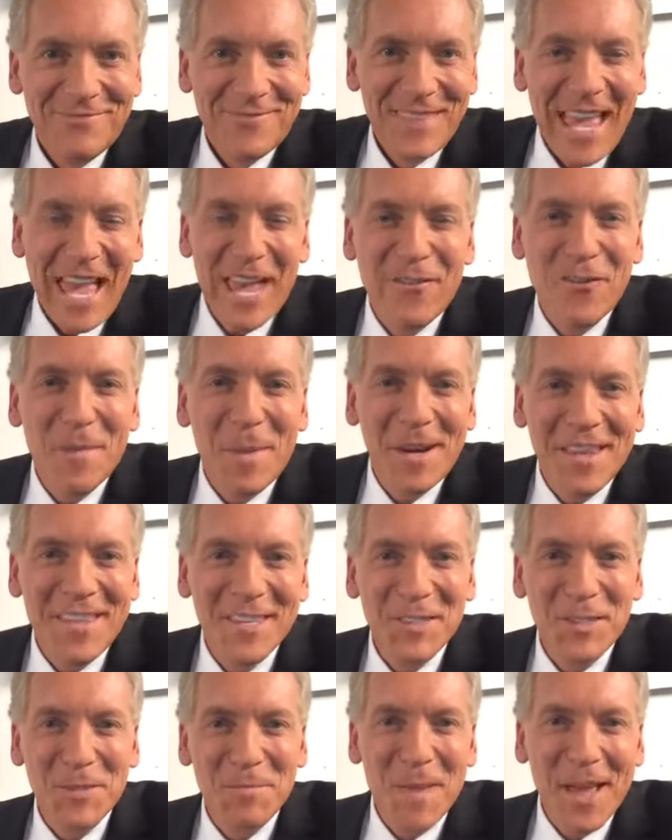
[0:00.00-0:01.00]
Hey, everybody,
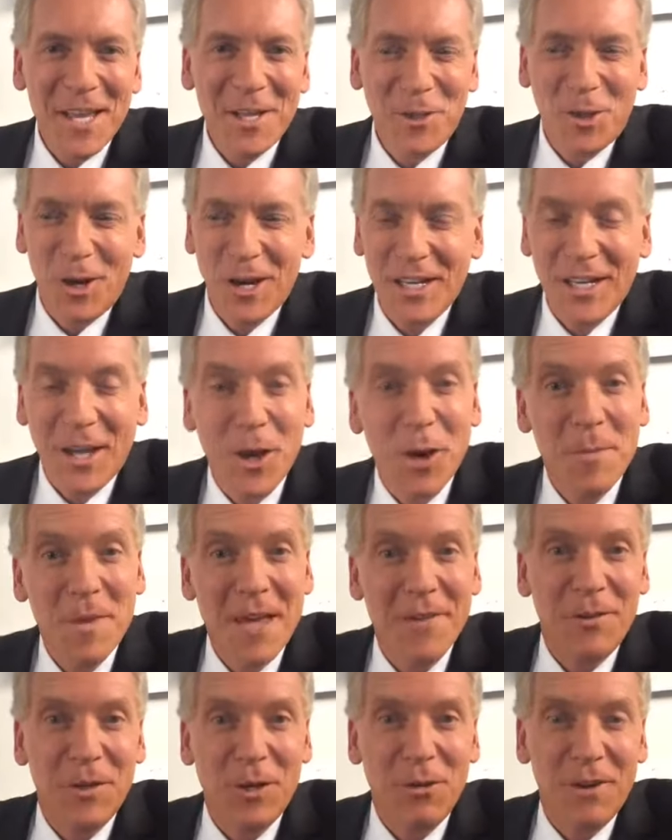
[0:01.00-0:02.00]
this is Mike Clark. I hope you're
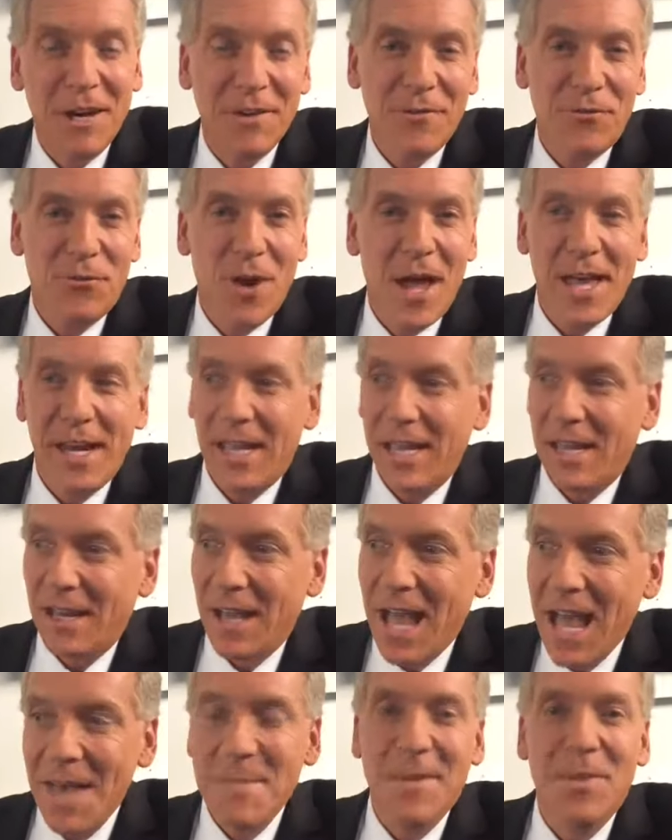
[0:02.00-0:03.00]
having a great Friday.
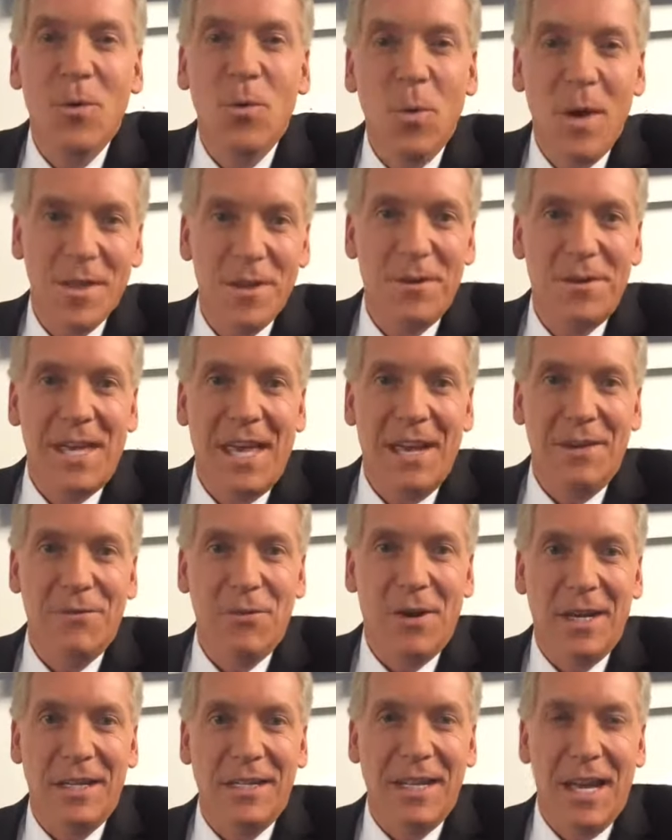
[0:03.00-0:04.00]
I'm in the weather cave
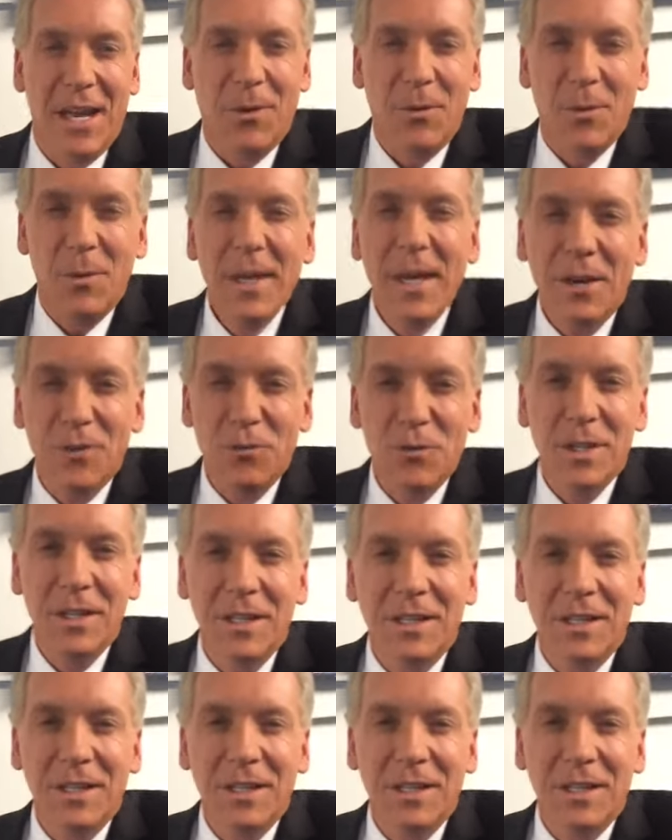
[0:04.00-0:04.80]
right now, and we got a really